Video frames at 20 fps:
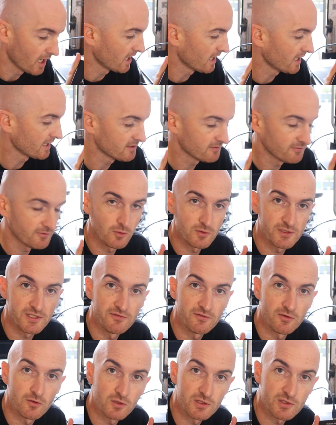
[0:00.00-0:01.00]
uh, your
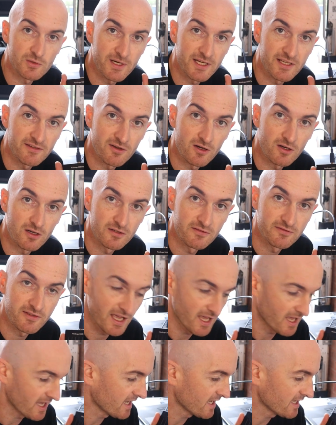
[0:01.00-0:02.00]

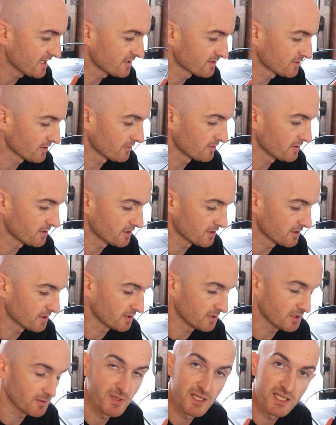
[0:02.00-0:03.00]
4425A, so
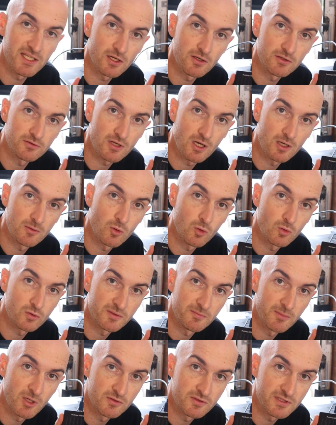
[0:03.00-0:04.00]
your, your picoscope
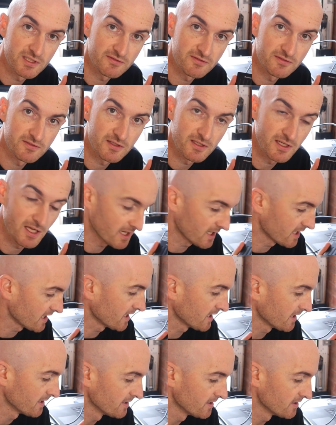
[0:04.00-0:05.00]
automotive
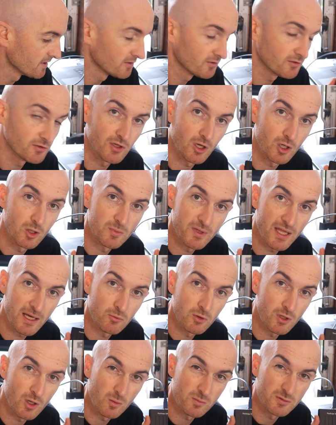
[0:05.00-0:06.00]
uh, scope,
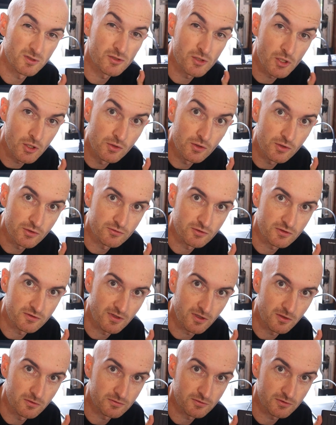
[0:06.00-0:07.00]
that will go up to 200
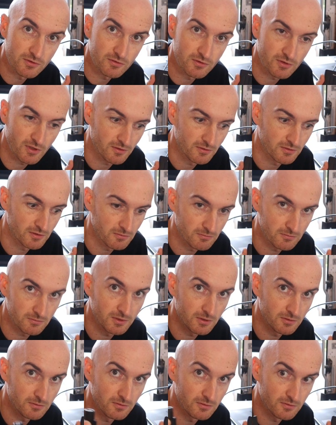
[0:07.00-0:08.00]
volts. So you,
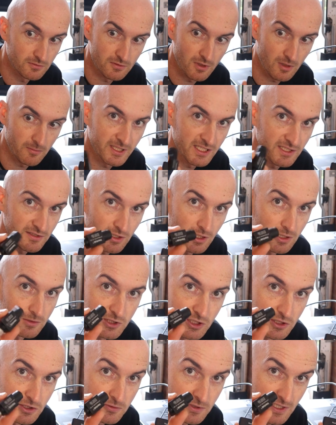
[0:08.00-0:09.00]
you, there's not many
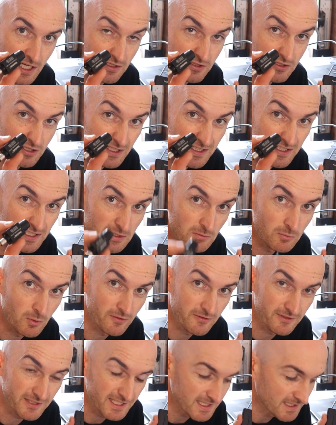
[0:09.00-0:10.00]
times you, you would actually need
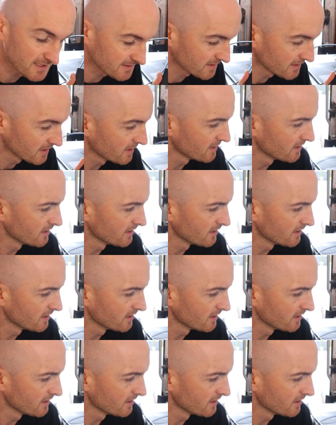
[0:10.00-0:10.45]
one of these